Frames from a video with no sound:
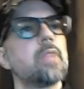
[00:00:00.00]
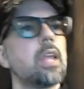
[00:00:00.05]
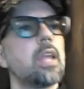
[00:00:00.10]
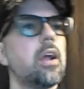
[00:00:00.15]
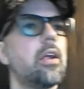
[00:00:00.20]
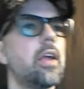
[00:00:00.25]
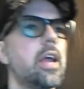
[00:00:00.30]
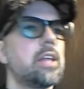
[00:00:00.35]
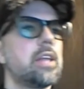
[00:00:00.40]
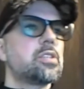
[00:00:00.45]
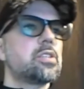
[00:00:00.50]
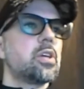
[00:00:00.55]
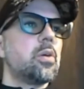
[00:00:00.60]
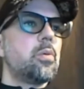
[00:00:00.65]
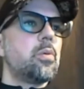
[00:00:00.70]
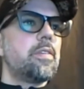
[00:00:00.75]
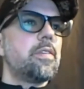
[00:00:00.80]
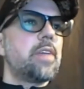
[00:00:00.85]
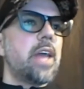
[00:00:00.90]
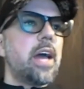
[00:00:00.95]
All right, so
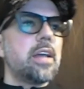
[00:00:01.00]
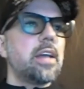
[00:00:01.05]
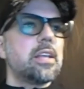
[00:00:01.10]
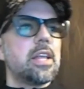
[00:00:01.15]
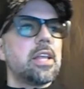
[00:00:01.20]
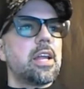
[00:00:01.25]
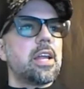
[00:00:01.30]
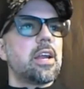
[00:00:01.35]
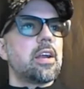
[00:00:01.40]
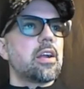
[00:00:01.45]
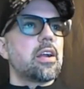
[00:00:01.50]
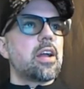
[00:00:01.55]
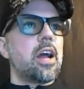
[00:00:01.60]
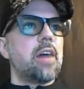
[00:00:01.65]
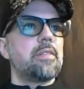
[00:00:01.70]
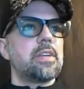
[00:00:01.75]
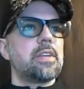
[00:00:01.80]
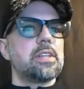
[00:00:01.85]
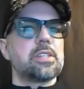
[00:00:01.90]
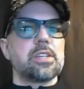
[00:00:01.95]
we've calculated our
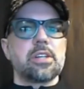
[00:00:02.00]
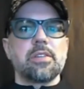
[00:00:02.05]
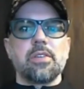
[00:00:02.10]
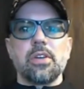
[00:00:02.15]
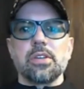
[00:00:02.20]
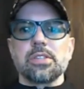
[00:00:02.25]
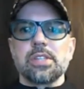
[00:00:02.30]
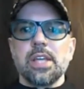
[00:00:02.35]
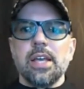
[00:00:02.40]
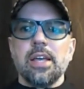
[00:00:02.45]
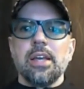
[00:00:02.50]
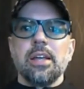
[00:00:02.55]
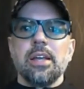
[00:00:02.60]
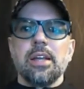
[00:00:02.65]
confidence intervals.